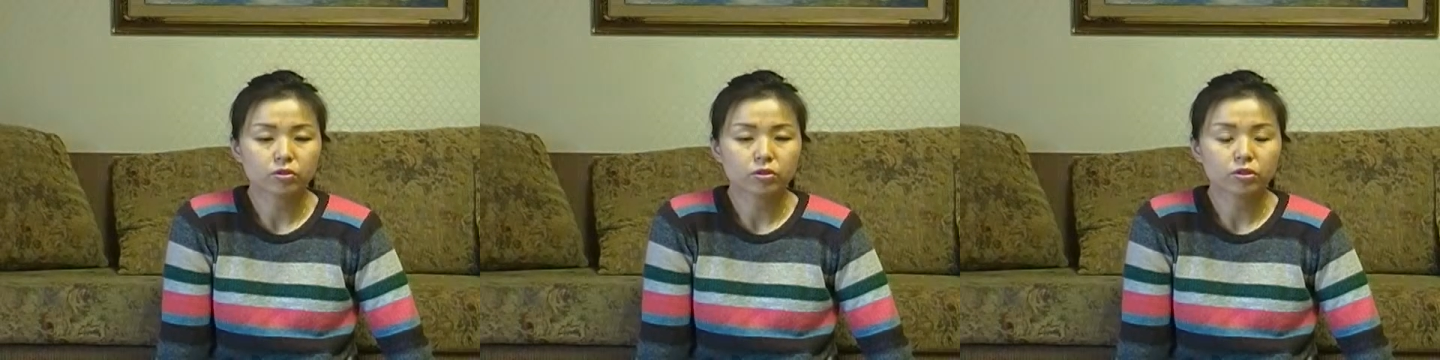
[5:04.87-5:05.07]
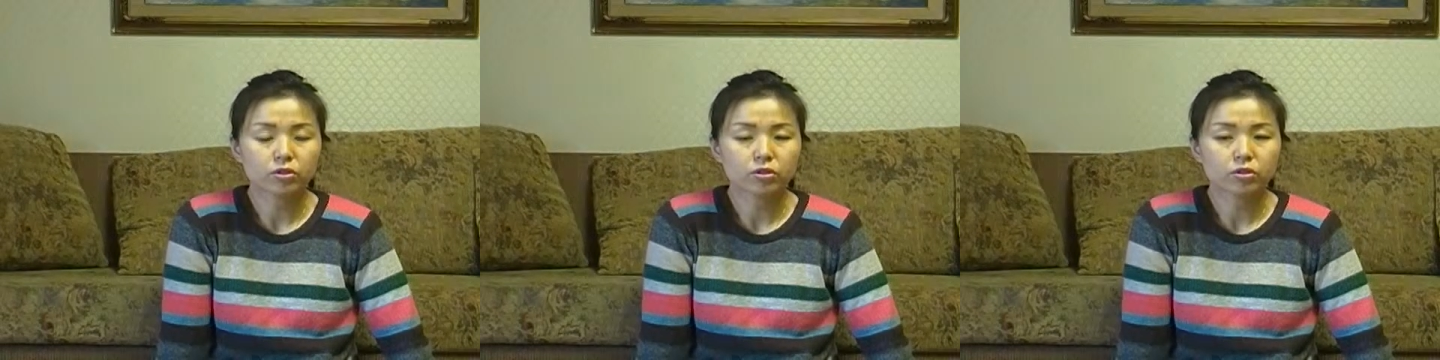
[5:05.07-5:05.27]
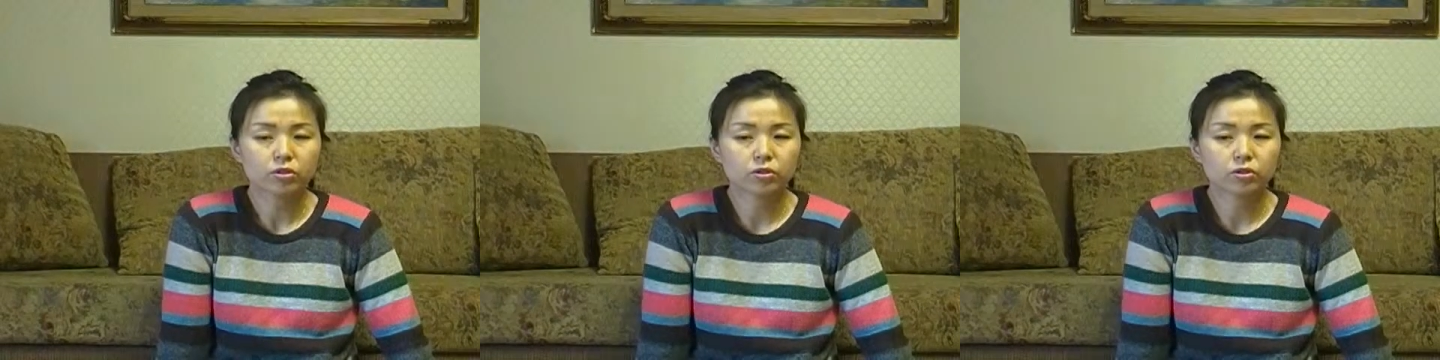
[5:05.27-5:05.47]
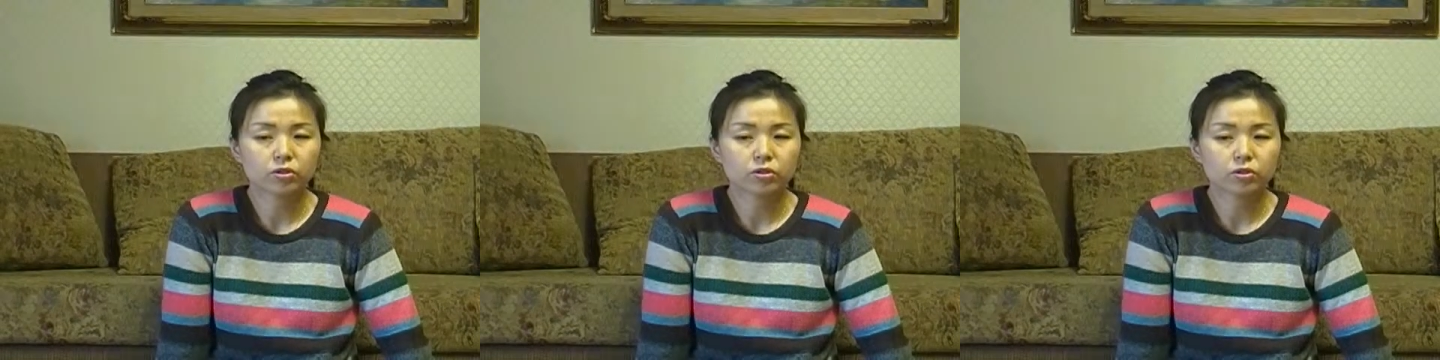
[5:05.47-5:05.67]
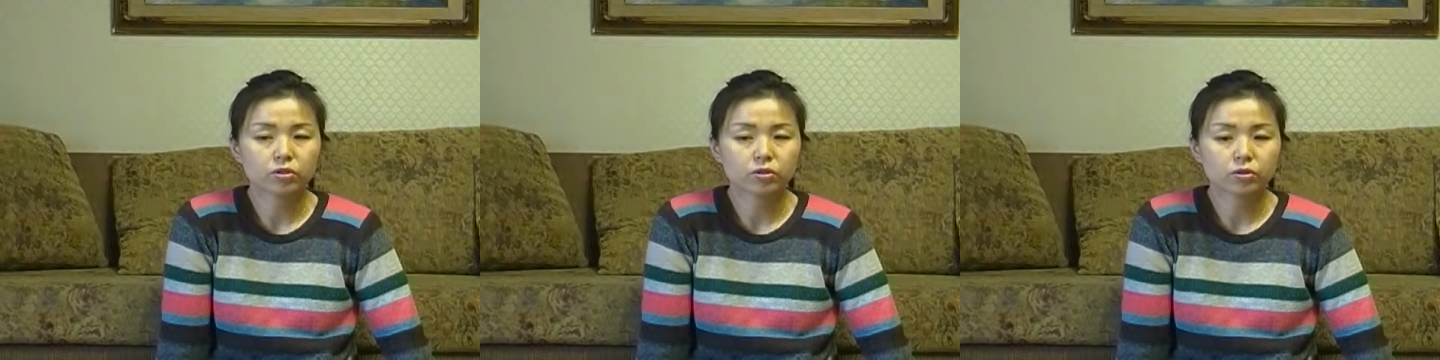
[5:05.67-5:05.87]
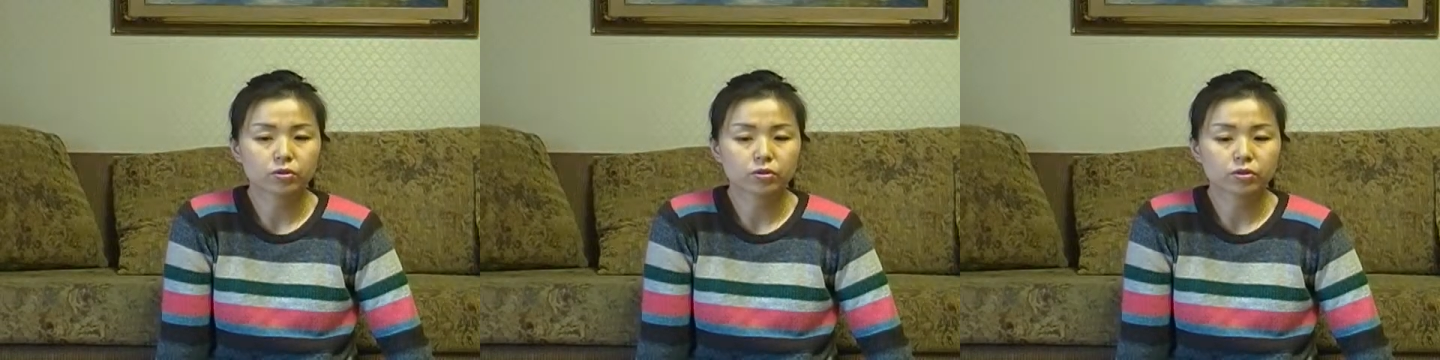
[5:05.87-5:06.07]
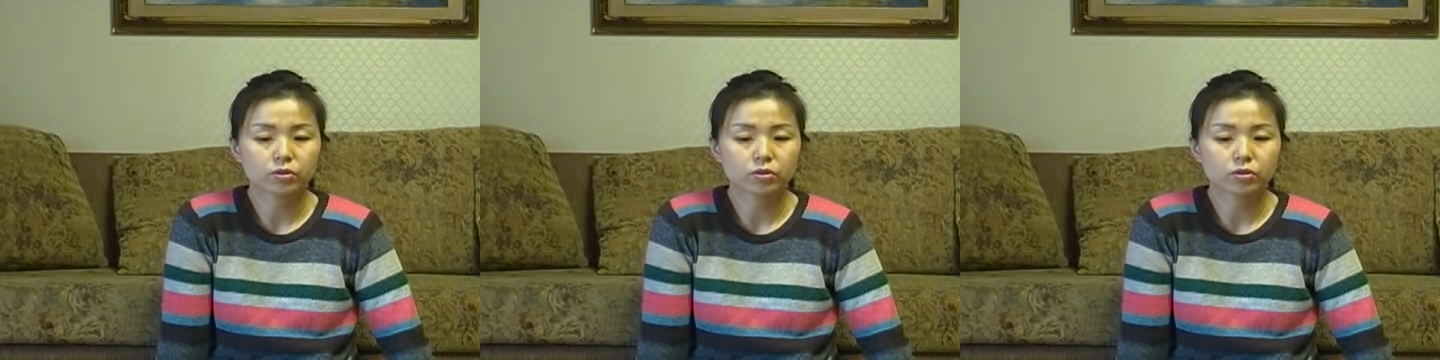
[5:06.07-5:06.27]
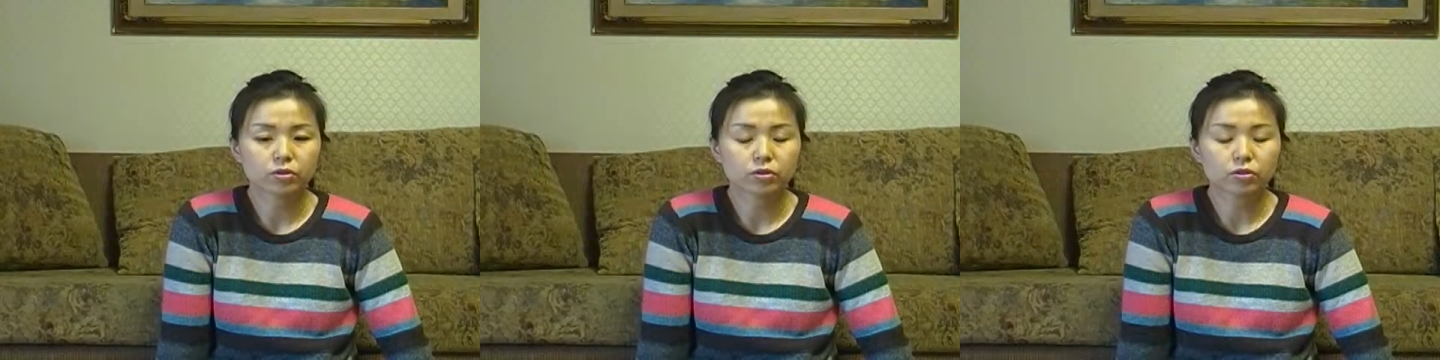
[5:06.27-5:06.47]

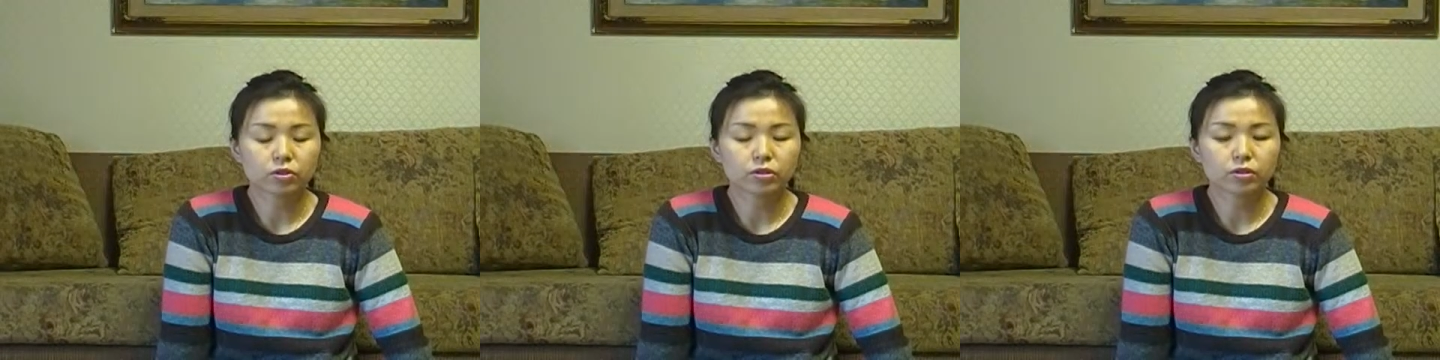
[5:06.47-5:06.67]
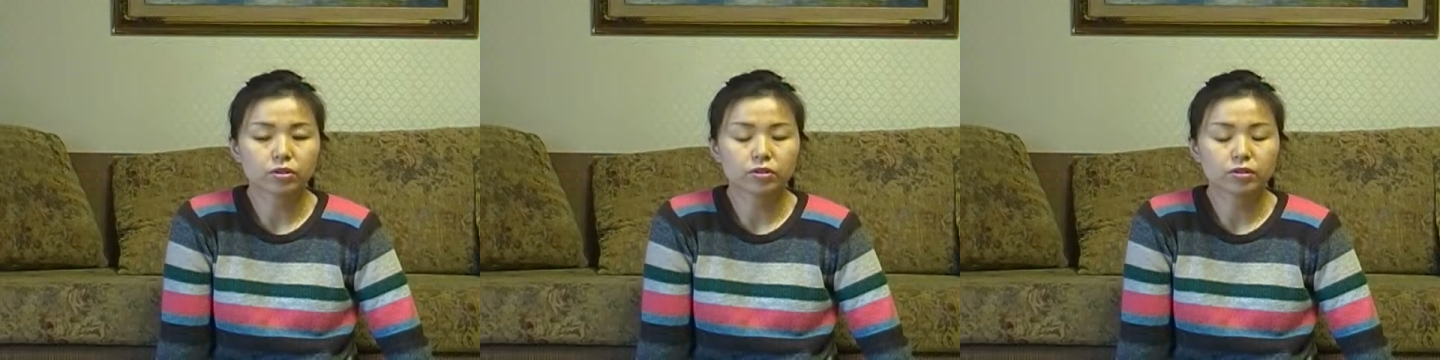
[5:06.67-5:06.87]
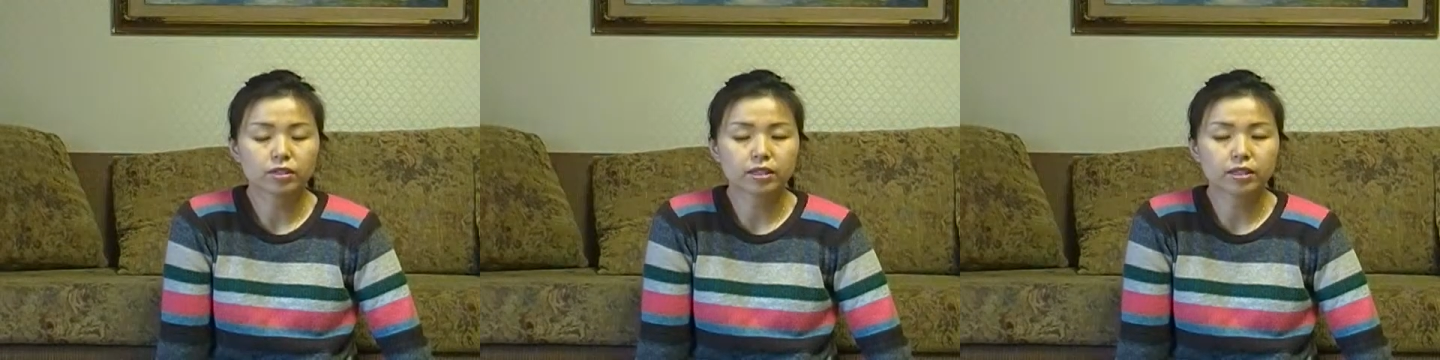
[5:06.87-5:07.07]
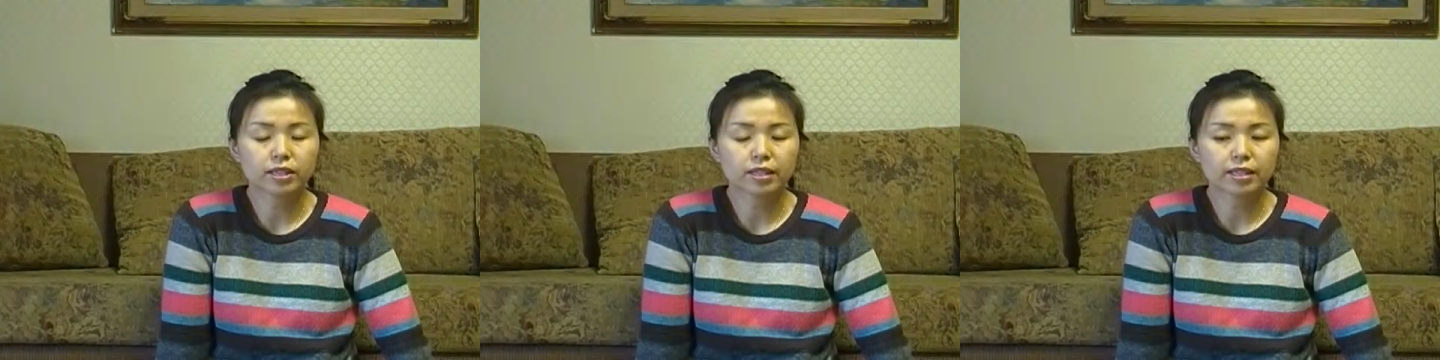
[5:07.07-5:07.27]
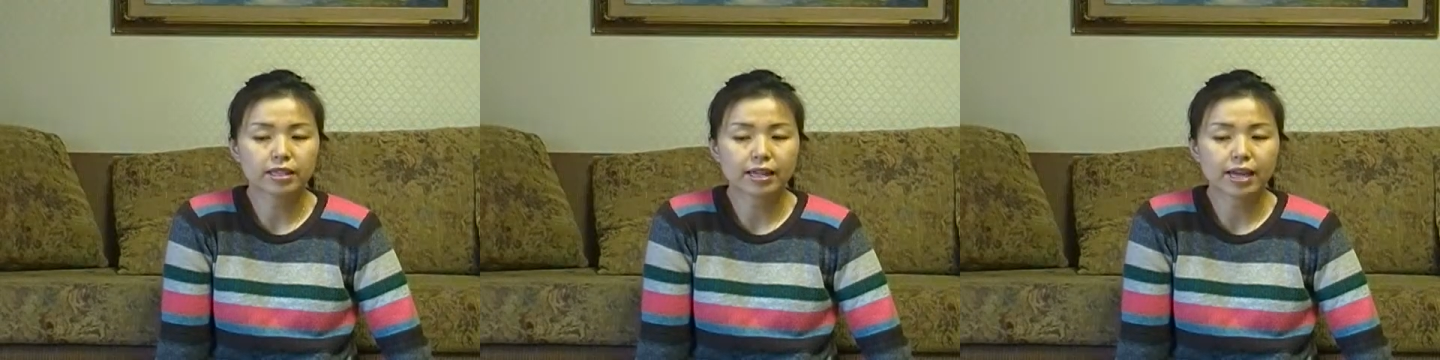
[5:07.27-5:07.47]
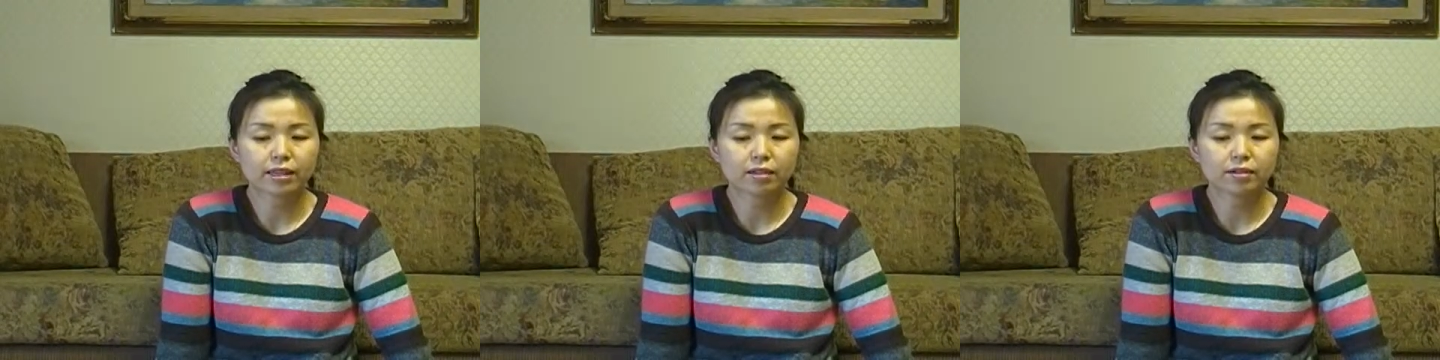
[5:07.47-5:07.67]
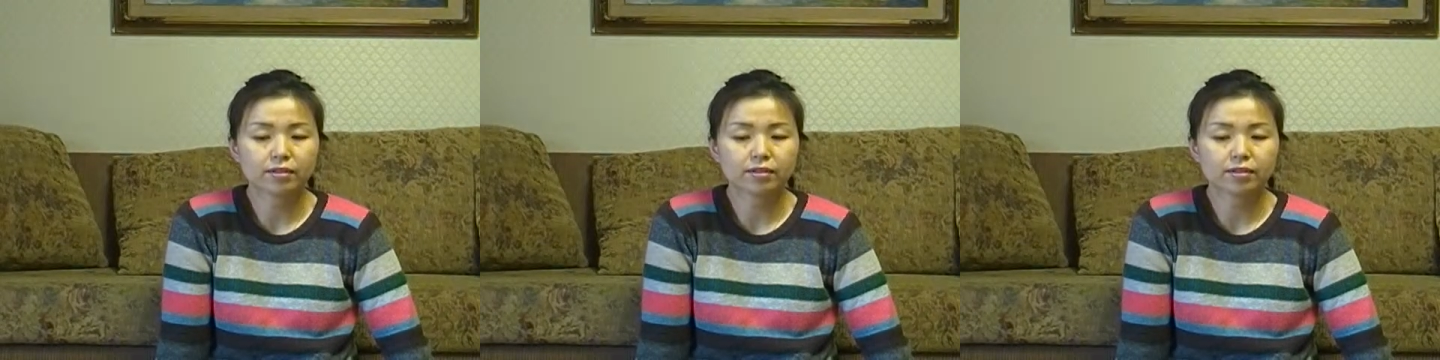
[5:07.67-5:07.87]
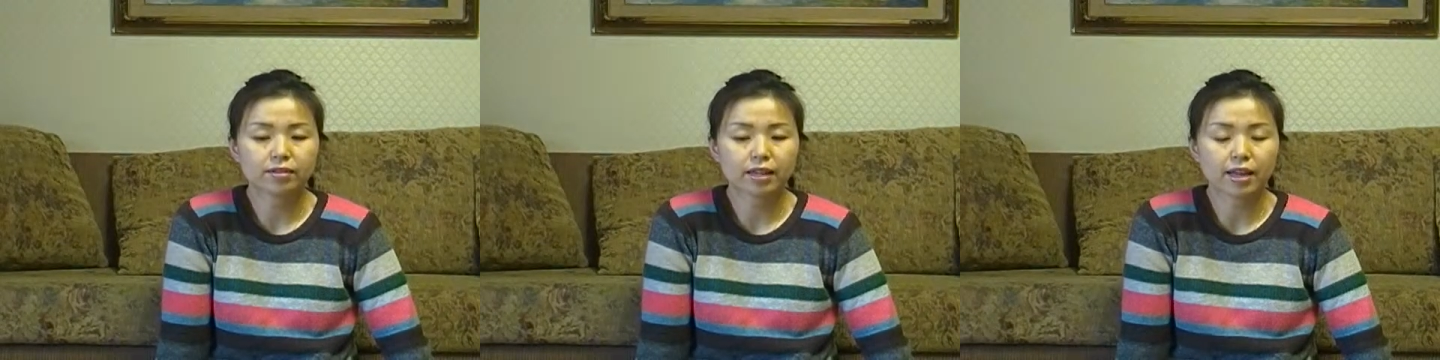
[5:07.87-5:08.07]
Do you still not
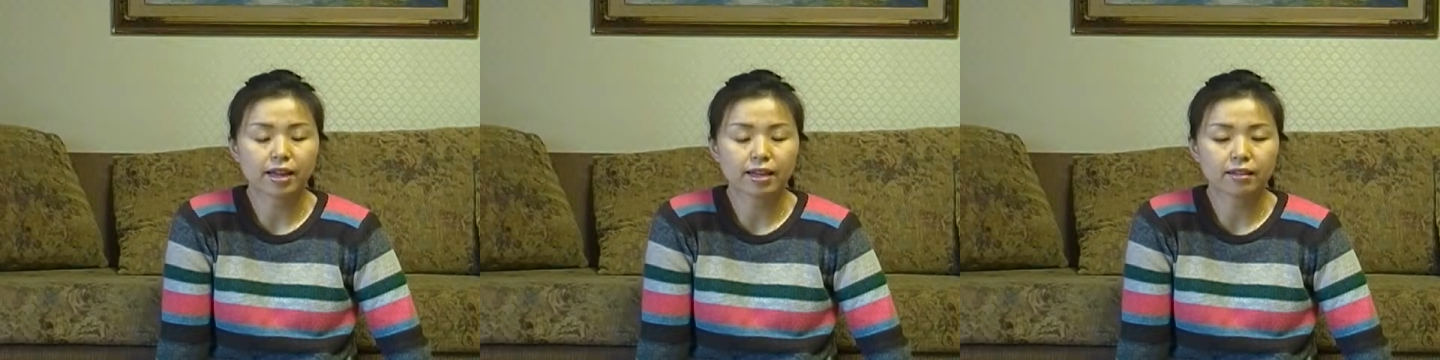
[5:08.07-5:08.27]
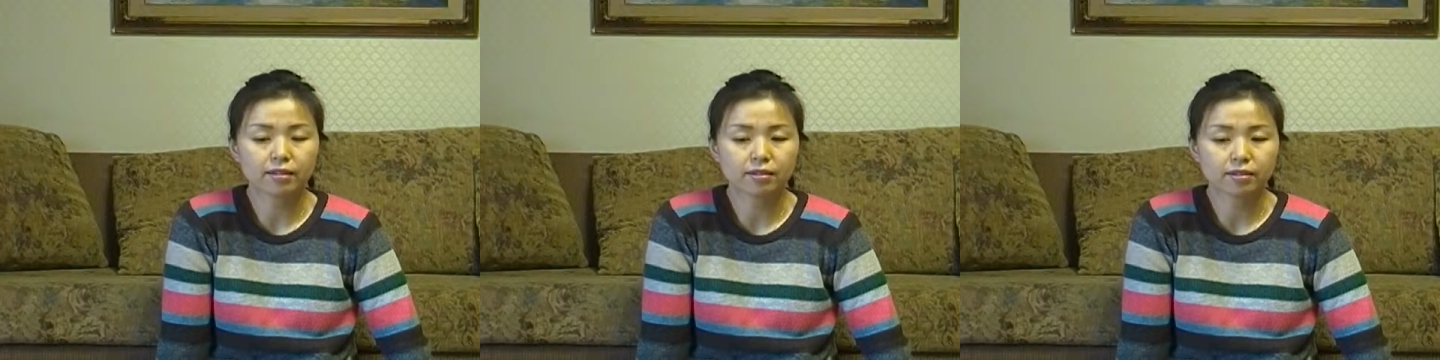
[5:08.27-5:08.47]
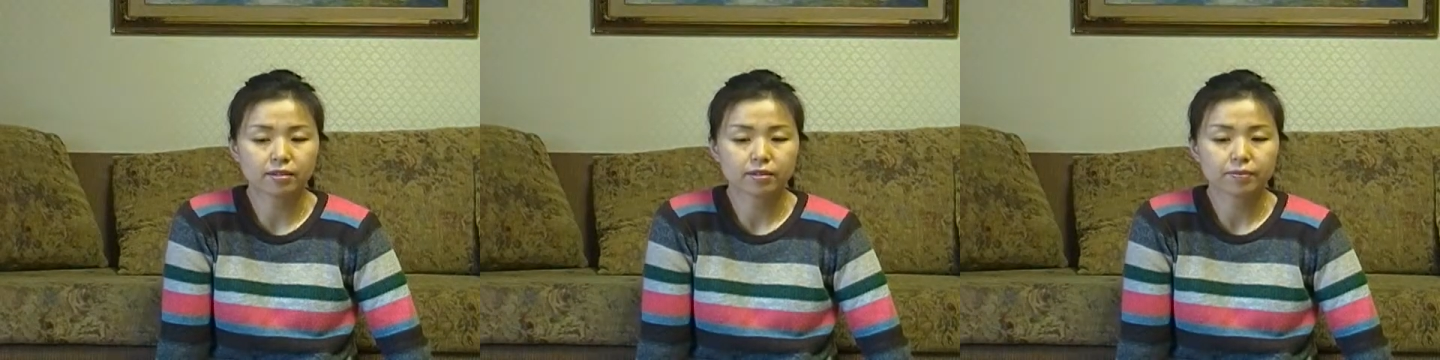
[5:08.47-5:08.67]
understand?